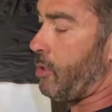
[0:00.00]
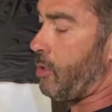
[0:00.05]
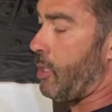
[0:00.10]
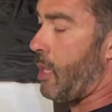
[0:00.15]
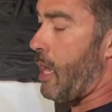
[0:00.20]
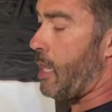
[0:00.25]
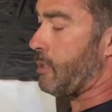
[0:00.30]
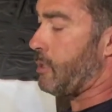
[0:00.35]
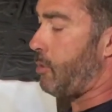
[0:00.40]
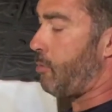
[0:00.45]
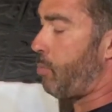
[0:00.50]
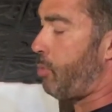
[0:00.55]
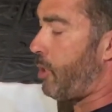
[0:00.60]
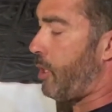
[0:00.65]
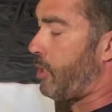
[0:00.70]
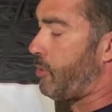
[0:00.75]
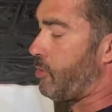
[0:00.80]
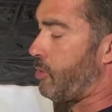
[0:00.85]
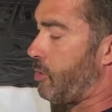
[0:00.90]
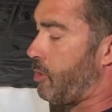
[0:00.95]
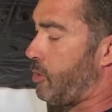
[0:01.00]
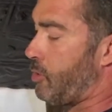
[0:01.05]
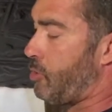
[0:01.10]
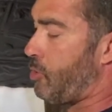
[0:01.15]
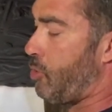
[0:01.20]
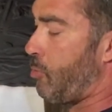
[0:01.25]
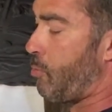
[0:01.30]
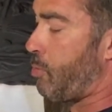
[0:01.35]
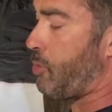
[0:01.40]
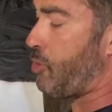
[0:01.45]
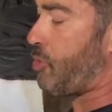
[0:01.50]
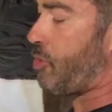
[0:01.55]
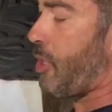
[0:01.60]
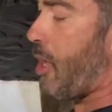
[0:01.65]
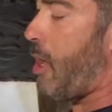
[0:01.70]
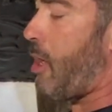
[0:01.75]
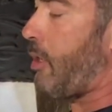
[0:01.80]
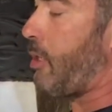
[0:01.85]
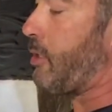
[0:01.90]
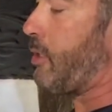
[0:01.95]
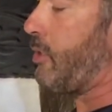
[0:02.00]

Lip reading: locked in place and they're super solid.